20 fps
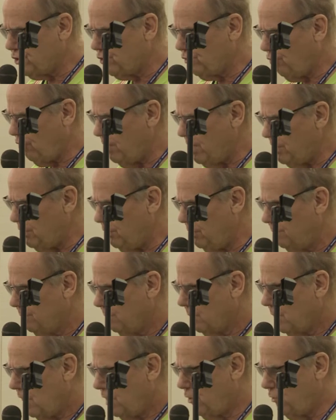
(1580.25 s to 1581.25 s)
Street.
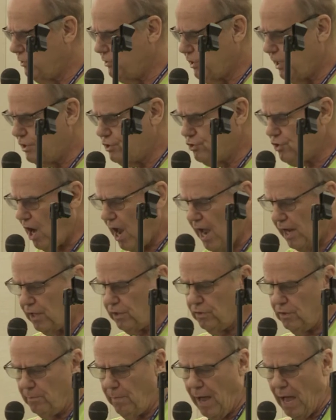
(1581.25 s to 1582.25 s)
There is a Jack
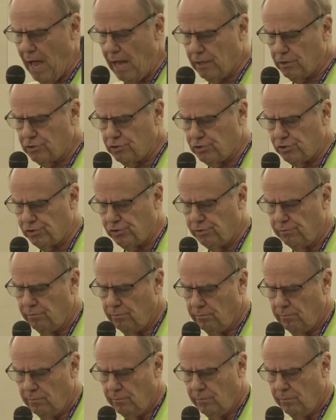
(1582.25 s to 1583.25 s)
in the Box
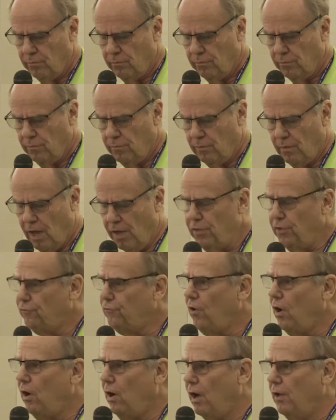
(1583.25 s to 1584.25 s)
on
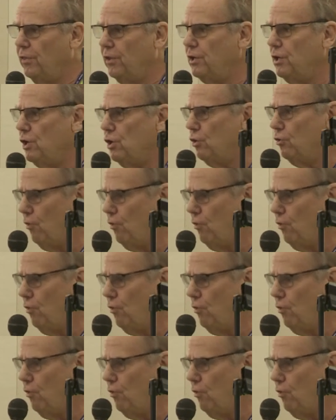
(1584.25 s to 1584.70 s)
the near